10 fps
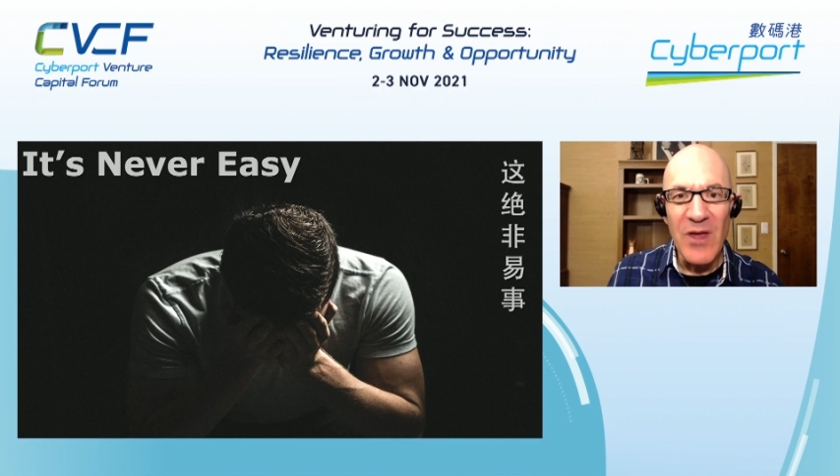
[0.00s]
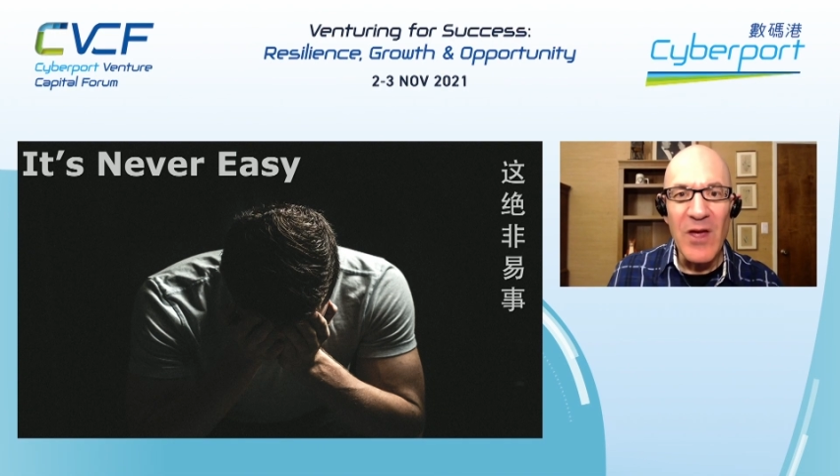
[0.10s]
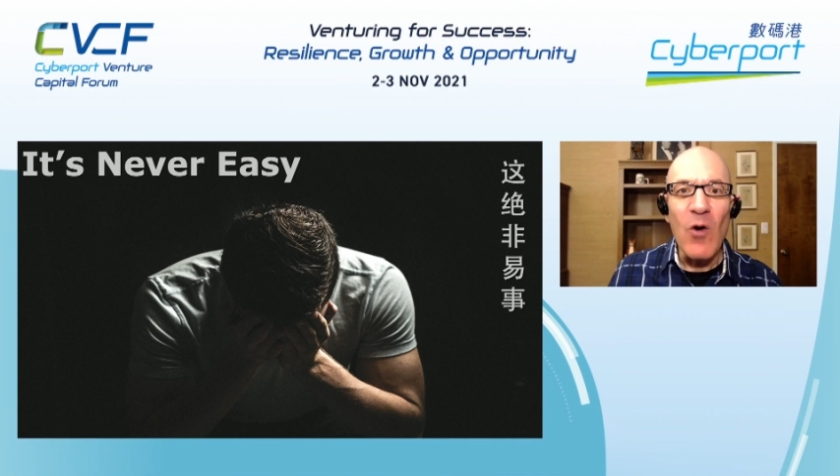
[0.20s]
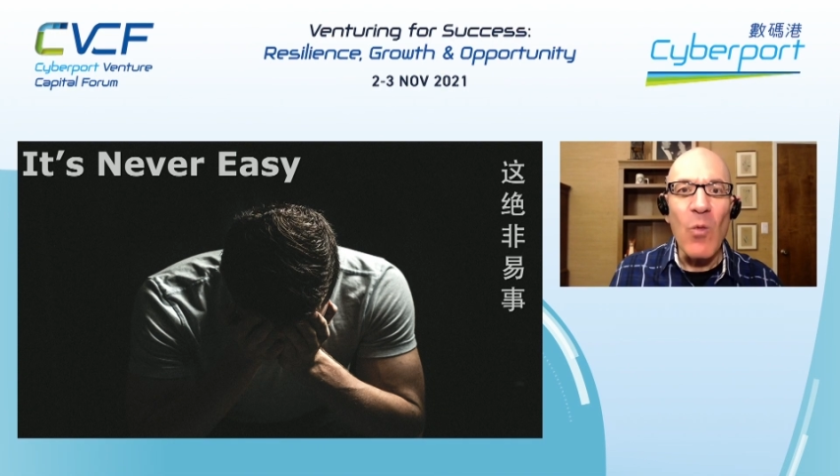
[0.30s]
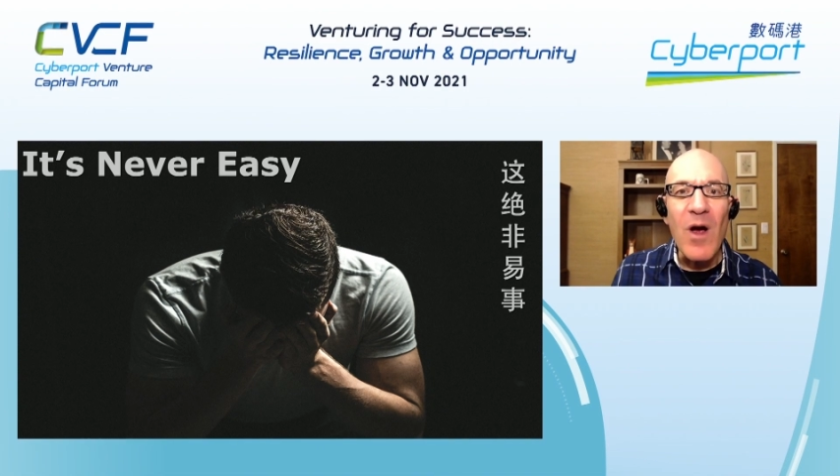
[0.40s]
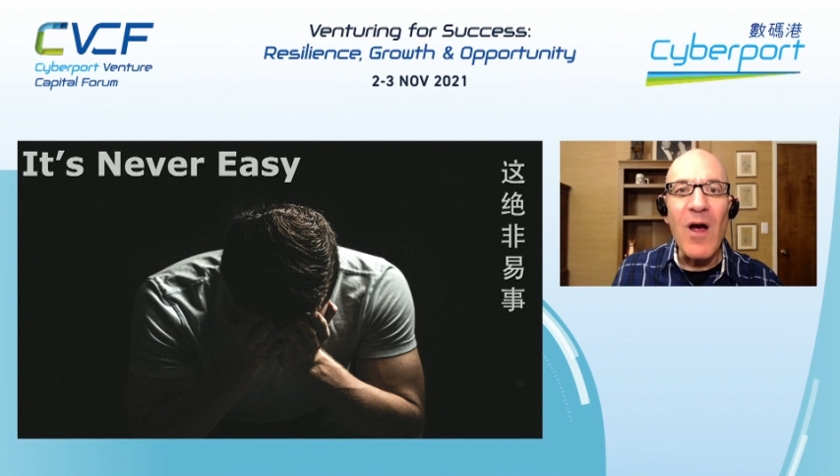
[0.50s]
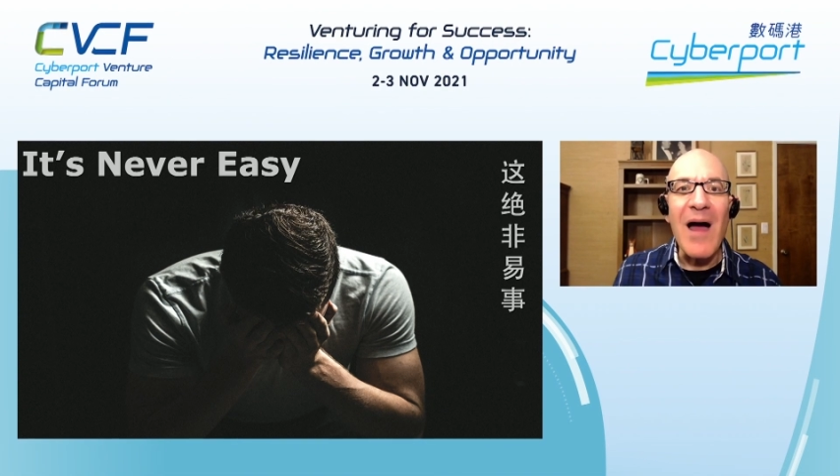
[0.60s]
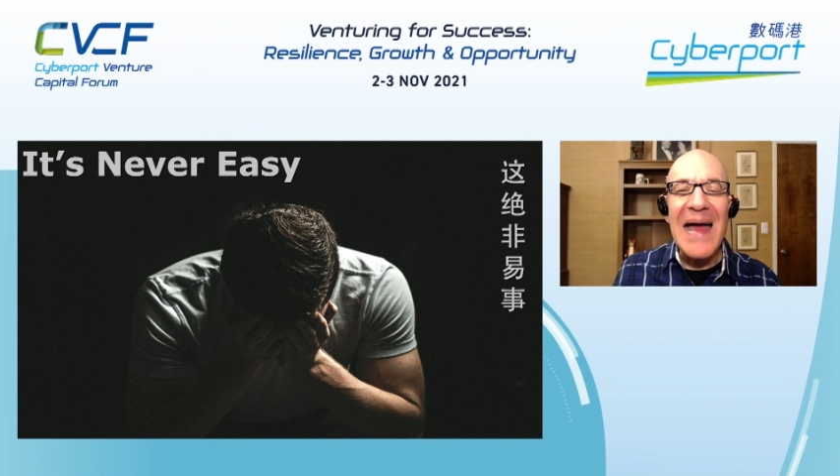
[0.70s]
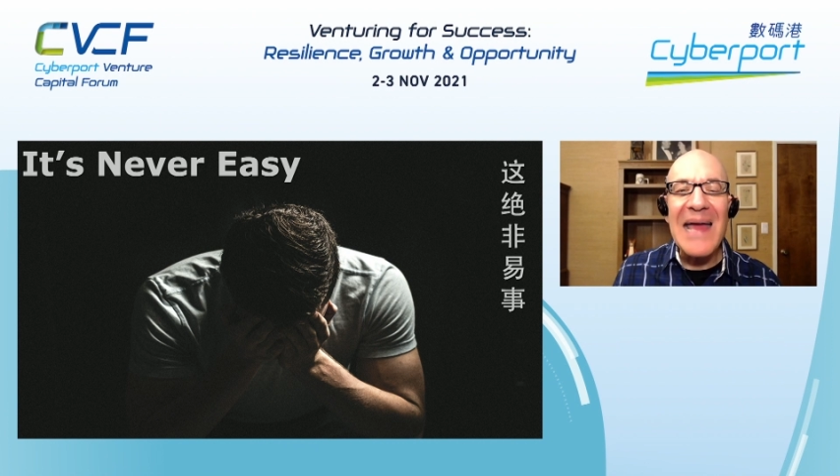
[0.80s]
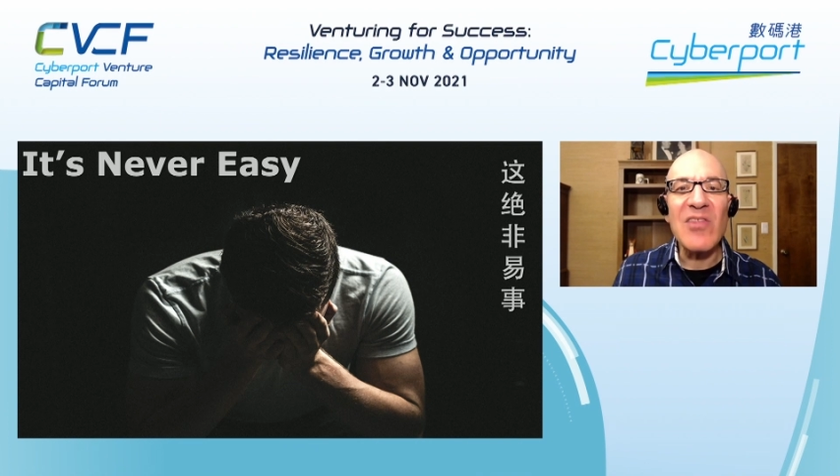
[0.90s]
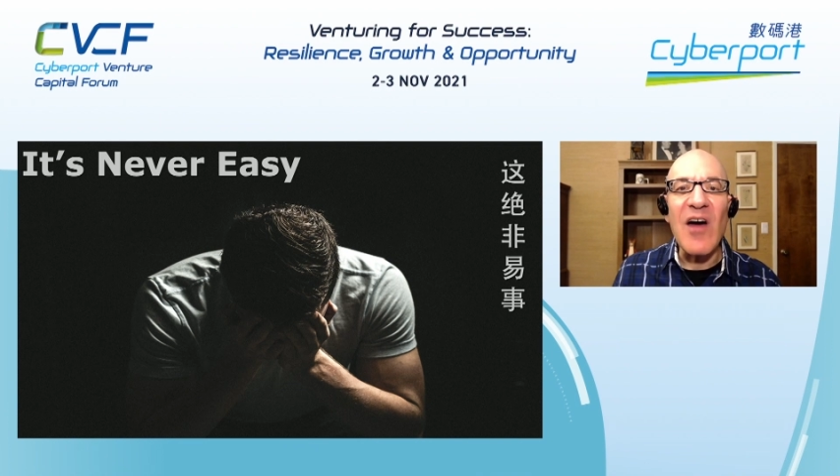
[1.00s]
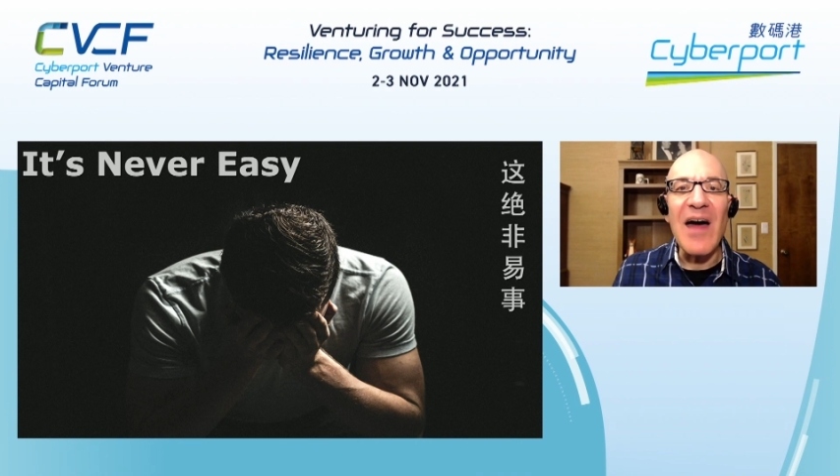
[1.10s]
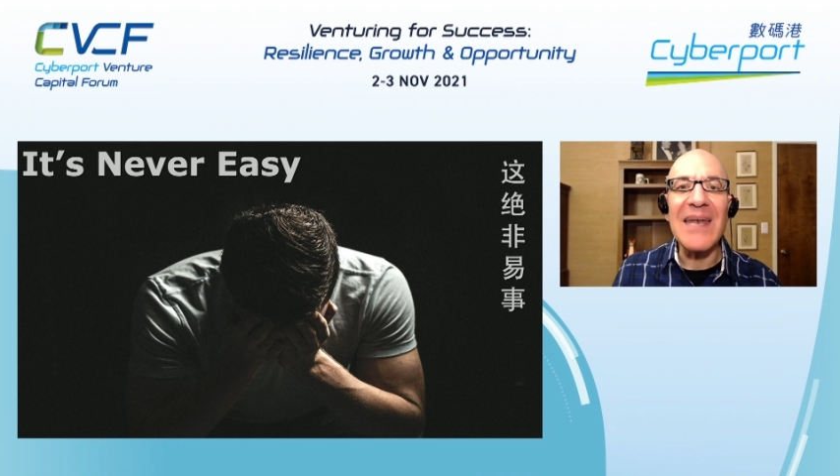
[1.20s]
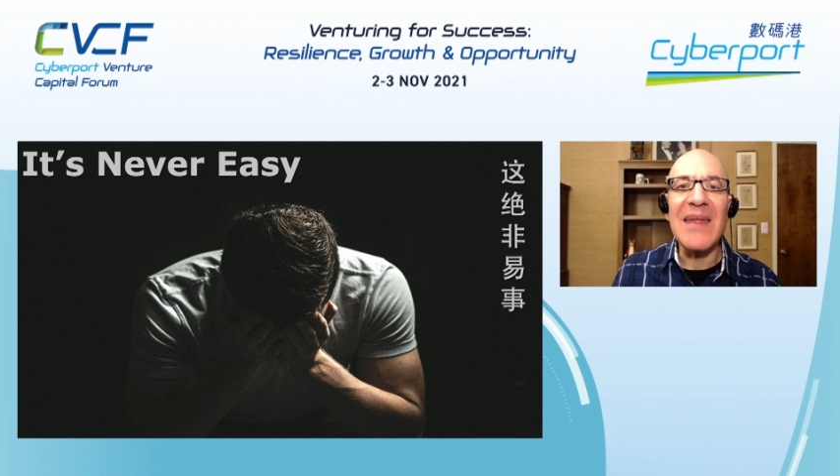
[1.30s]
where I thought